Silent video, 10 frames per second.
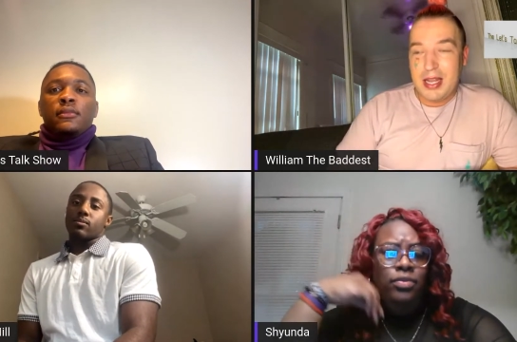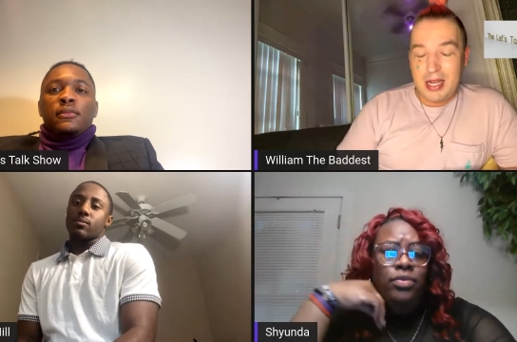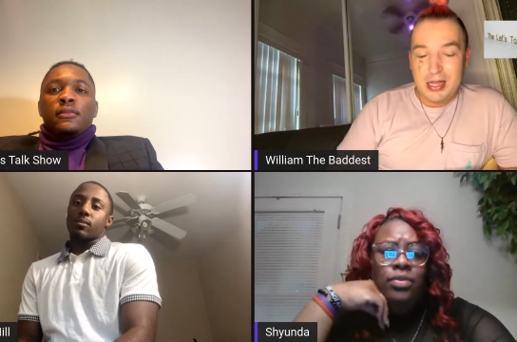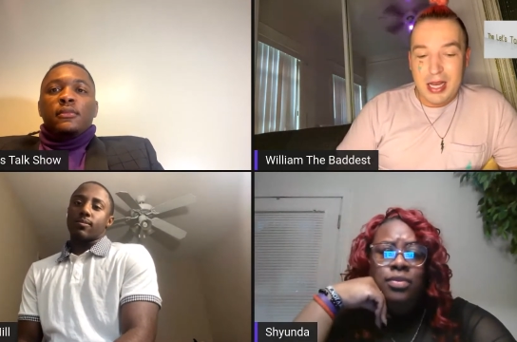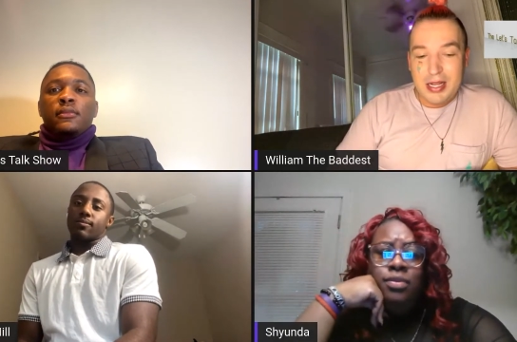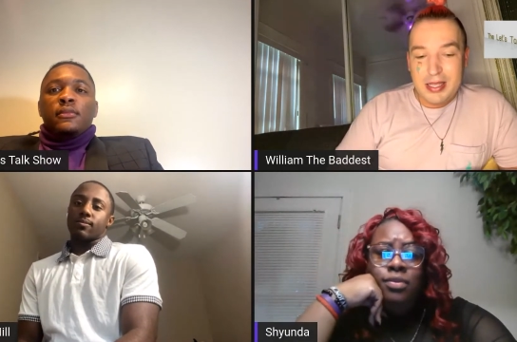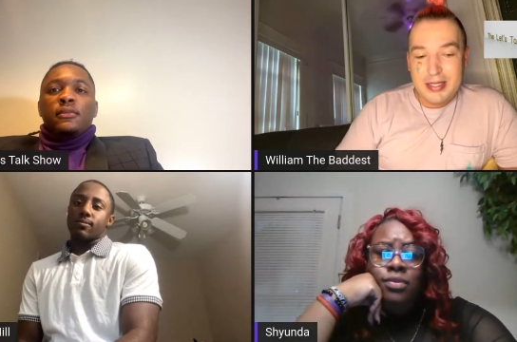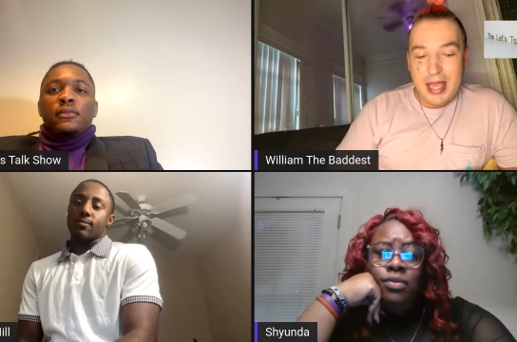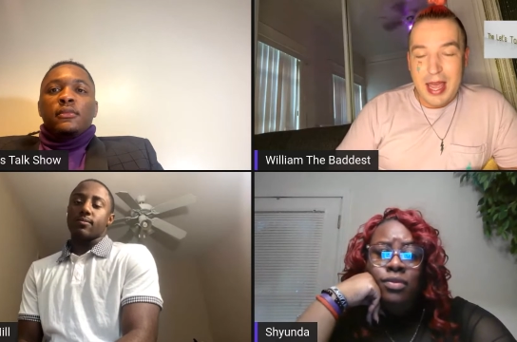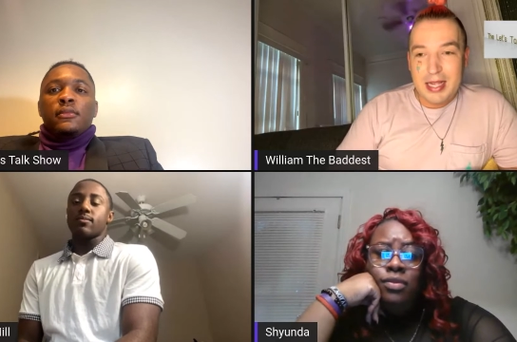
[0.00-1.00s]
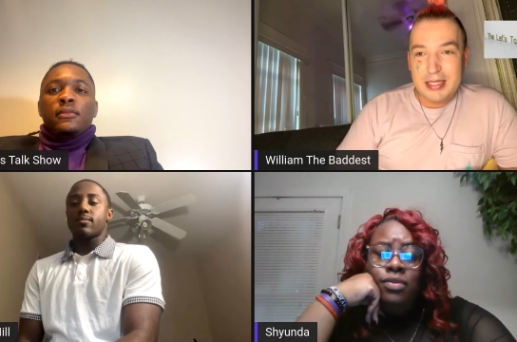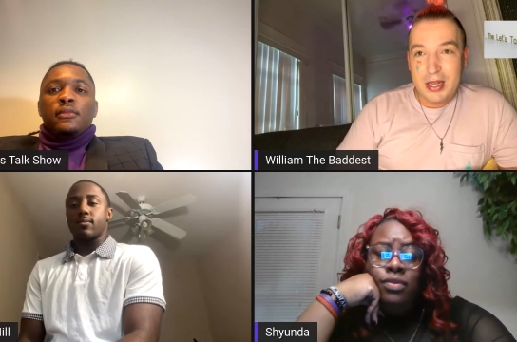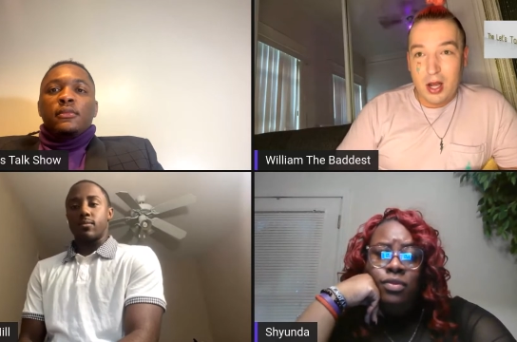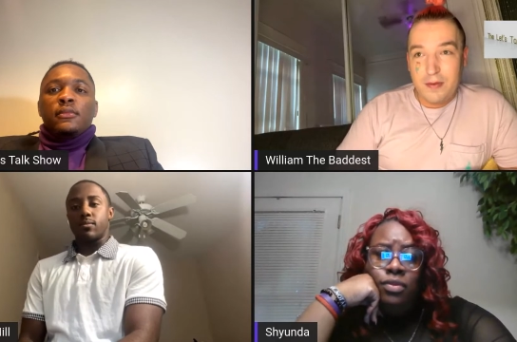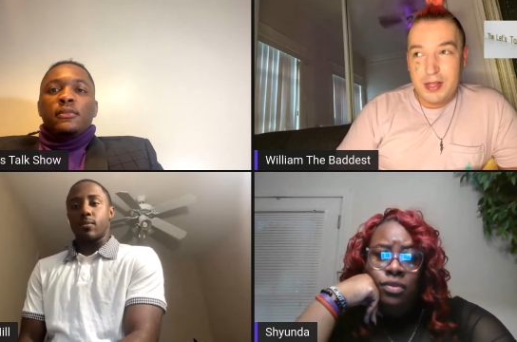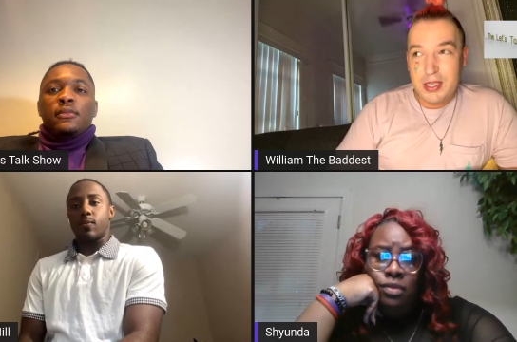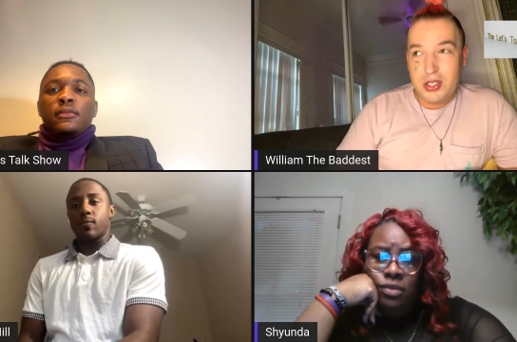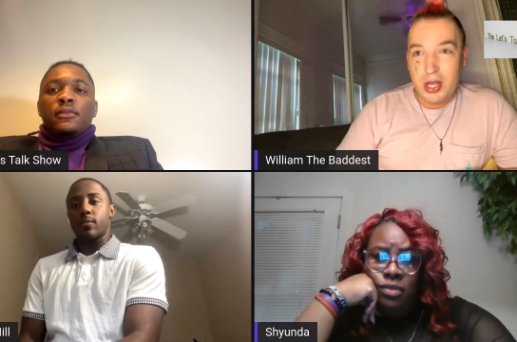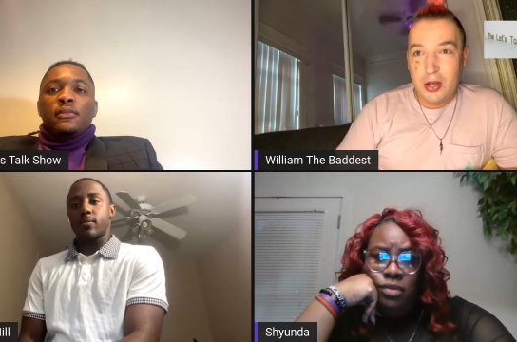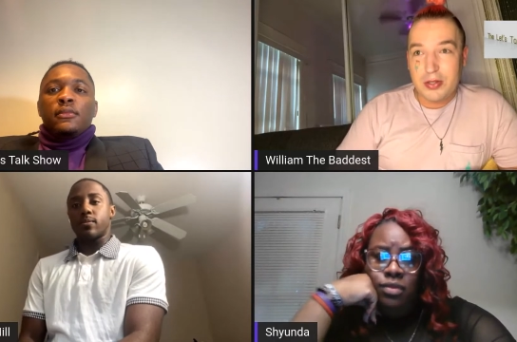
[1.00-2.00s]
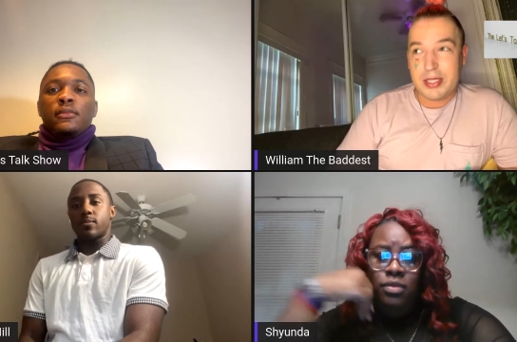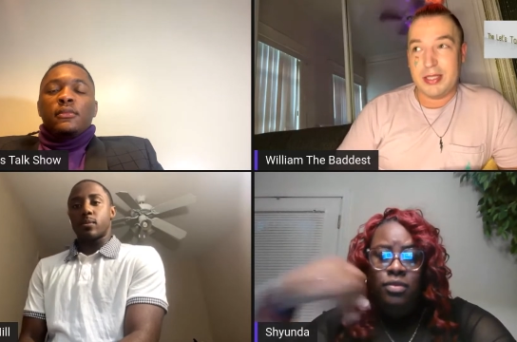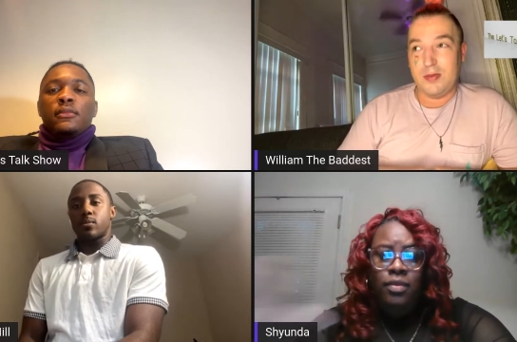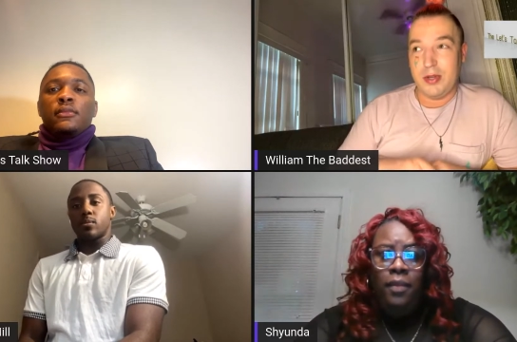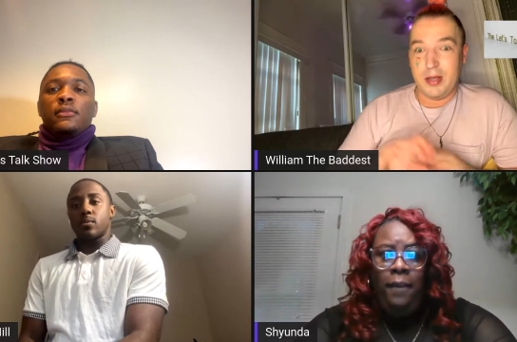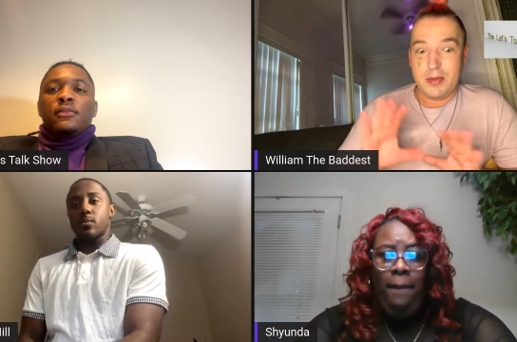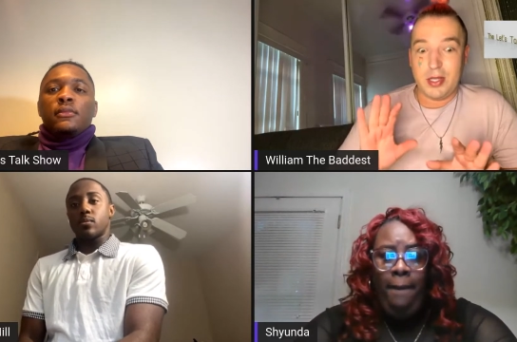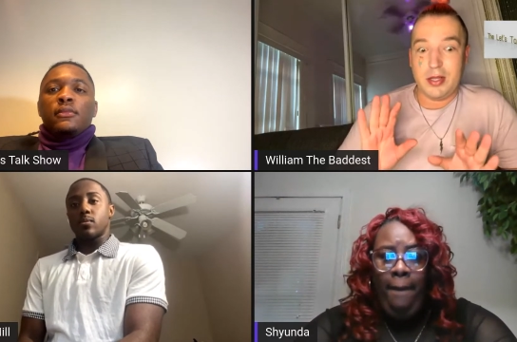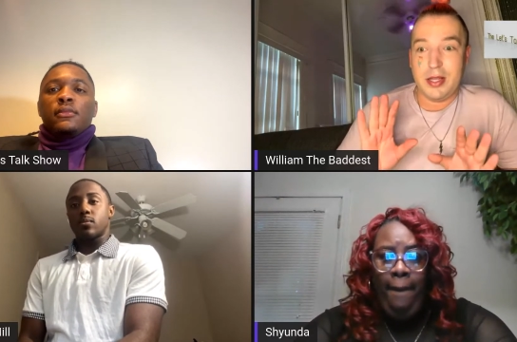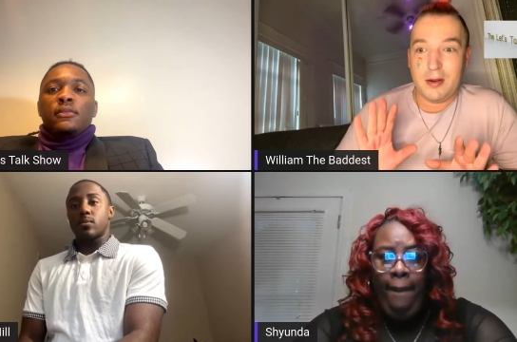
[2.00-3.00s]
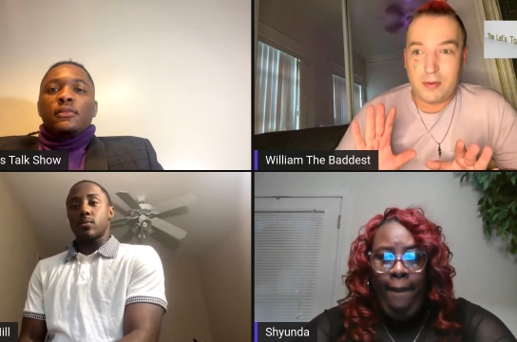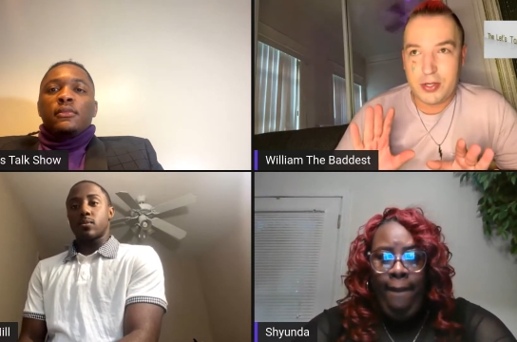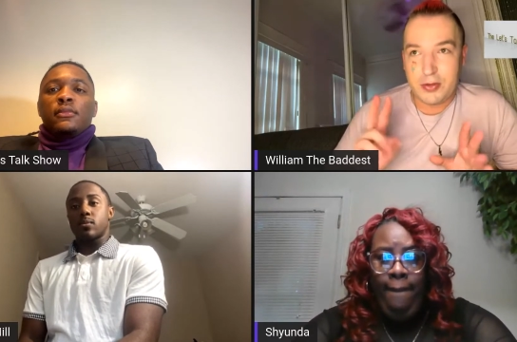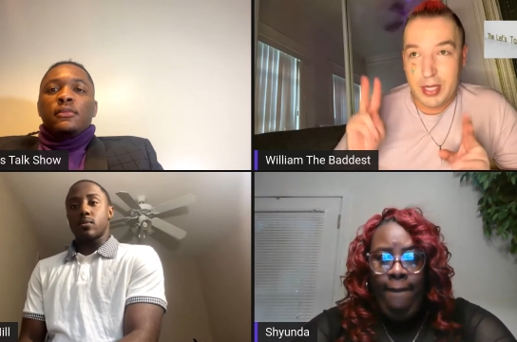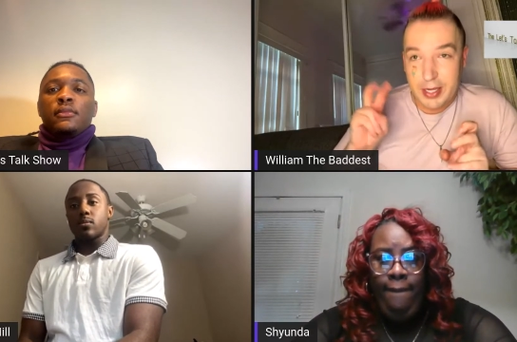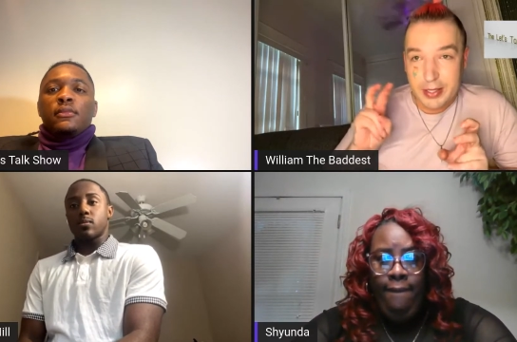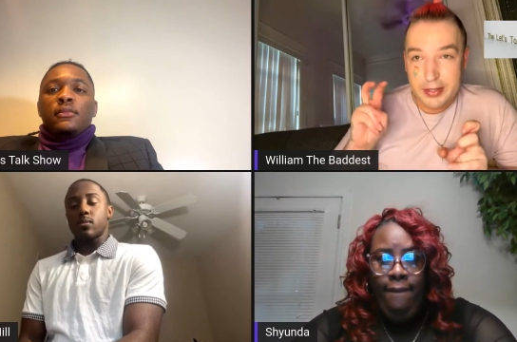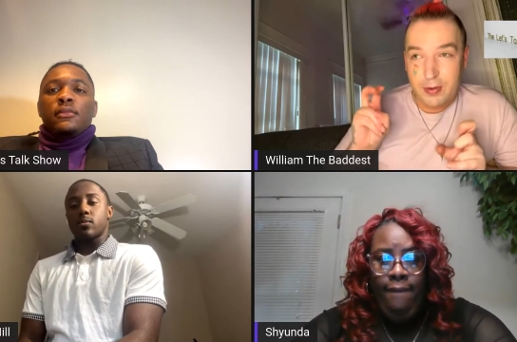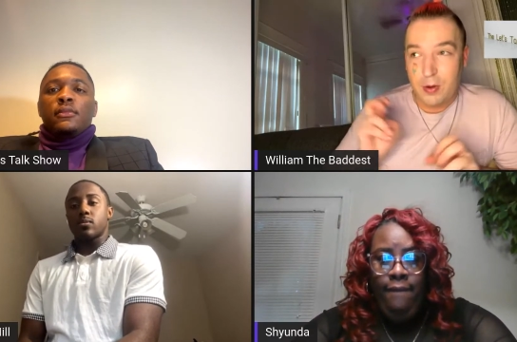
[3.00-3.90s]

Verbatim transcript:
Speaker 1: and a lot of these cats get off of these shows since William was only there for two days,